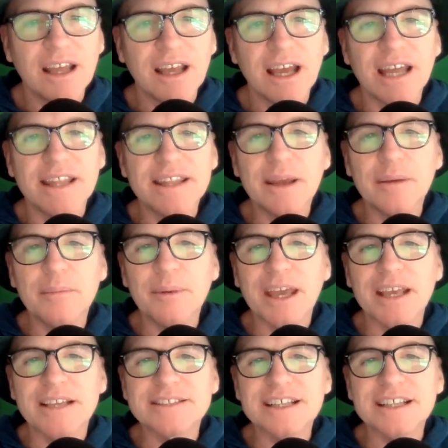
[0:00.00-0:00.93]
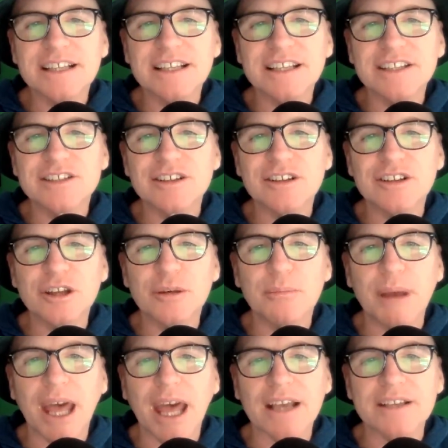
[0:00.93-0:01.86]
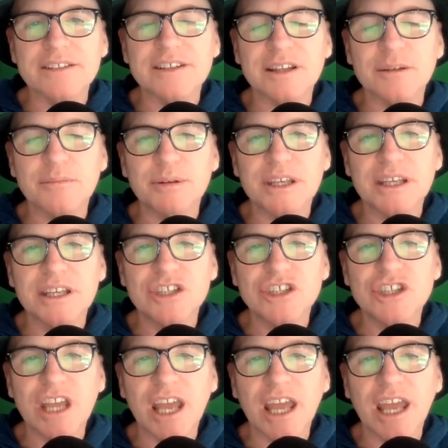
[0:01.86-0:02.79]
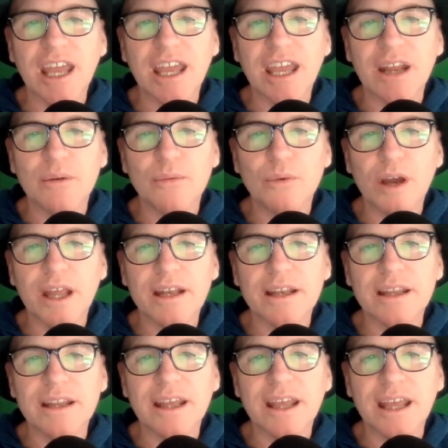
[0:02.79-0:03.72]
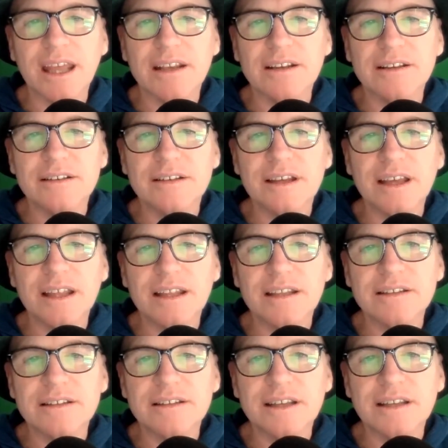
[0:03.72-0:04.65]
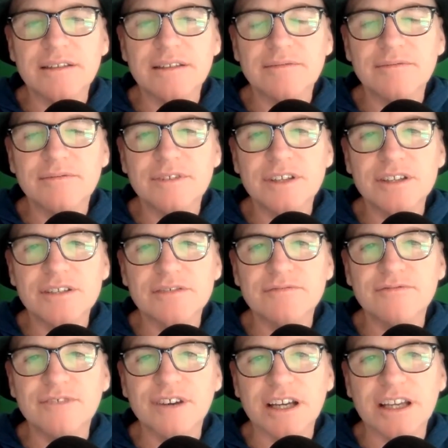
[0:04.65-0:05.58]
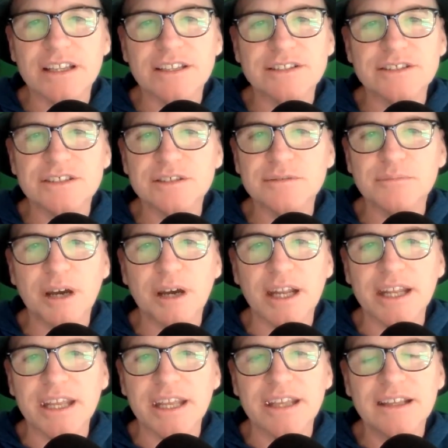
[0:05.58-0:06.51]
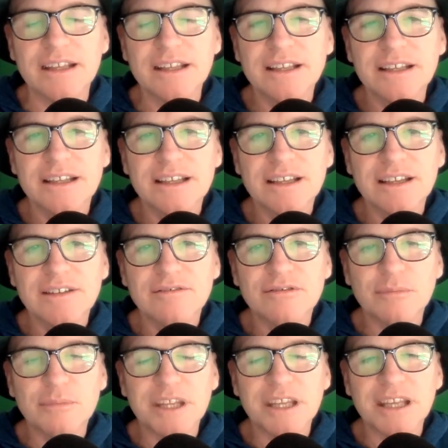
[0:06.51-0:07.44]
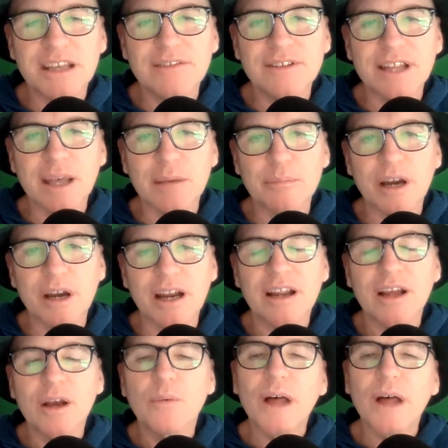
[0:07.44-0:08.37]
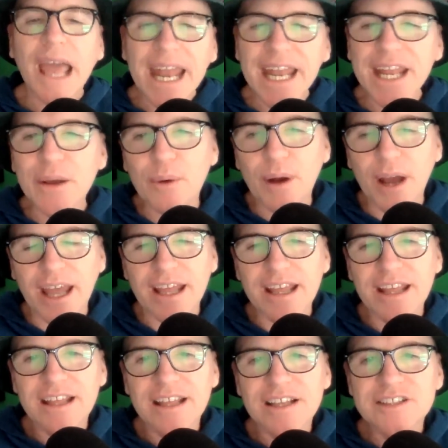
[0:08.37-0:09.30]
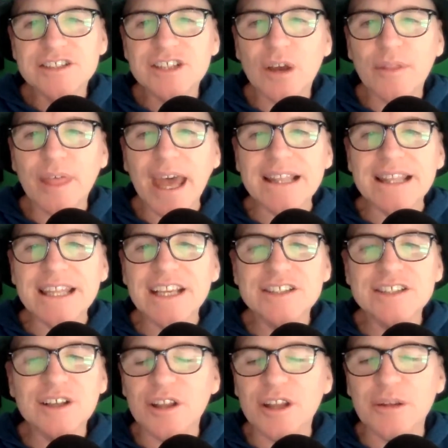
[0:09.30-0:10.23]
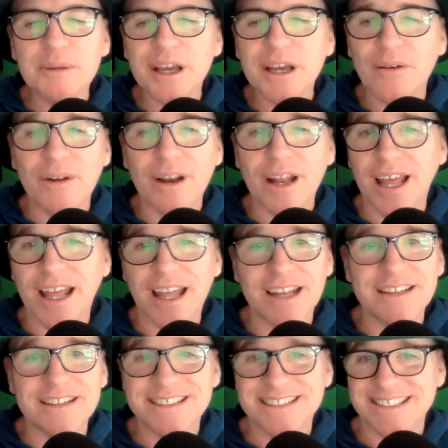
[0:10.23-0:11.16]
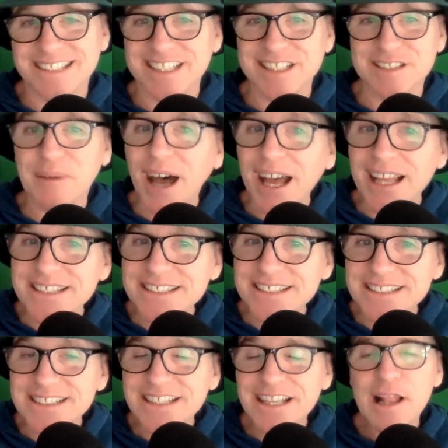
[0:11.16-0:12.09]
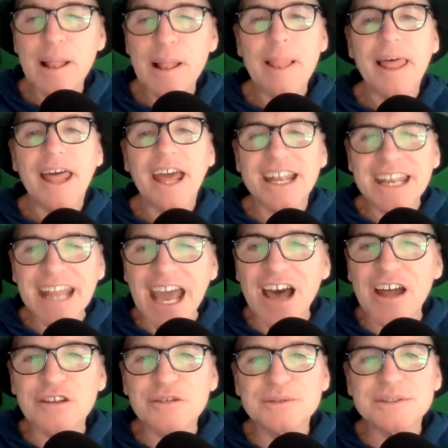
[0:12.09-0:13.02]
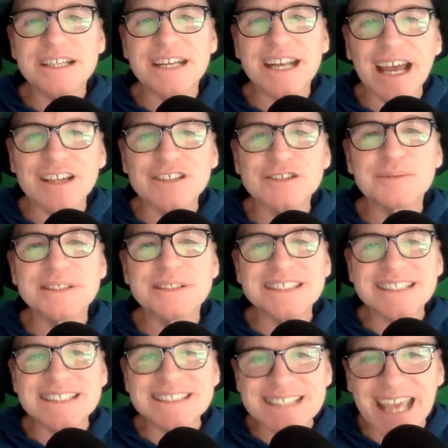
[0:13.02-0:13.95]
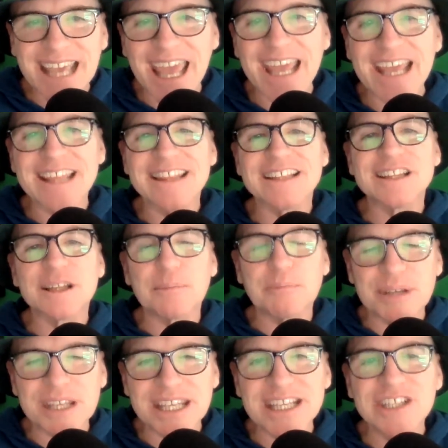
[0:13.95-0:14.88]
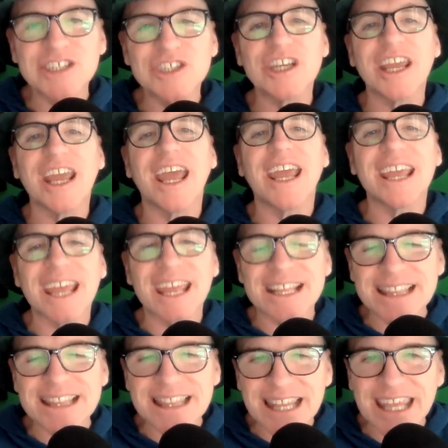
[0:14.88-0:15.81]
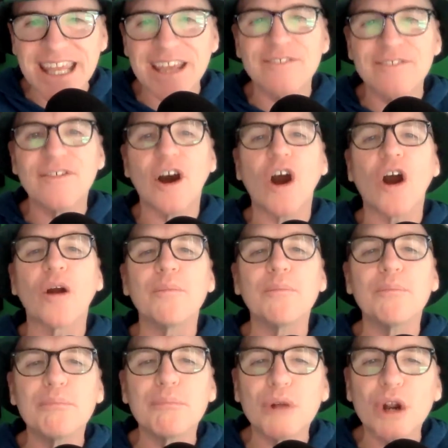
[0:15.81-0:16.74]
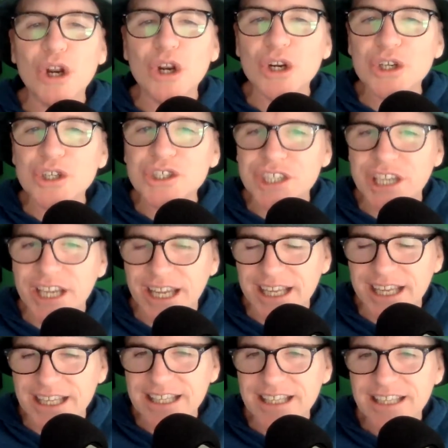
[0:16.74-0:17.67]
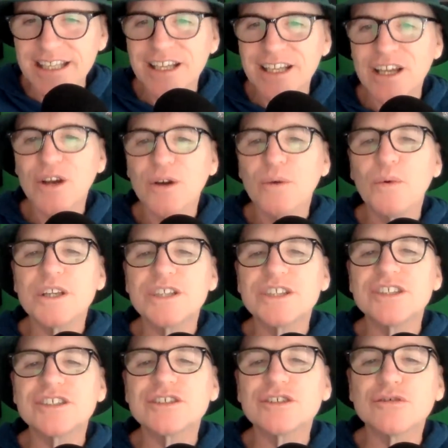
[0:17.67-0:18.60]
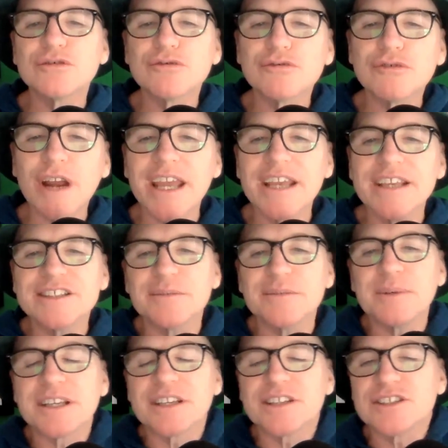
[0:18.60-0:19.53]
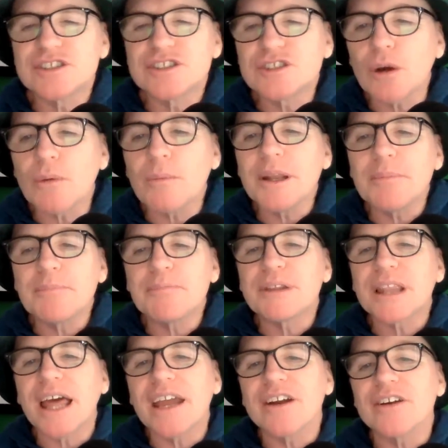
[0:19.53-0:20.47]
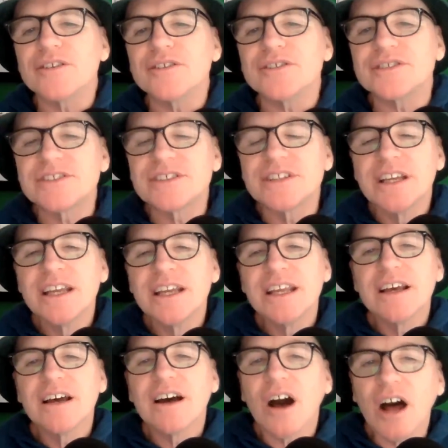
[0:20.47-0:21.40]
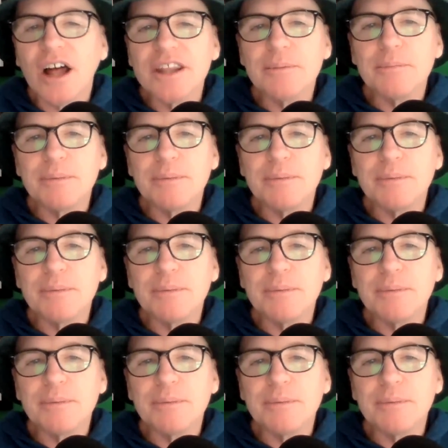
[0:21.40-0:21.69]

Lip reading: And they basically turned their backs on the PGA and went and just fucking took money from the evil empire. Well, anyway, so that league's only been going on 6 months. And now there was an announcement today that the PGA and Live are merging, which is crazy because so many players on the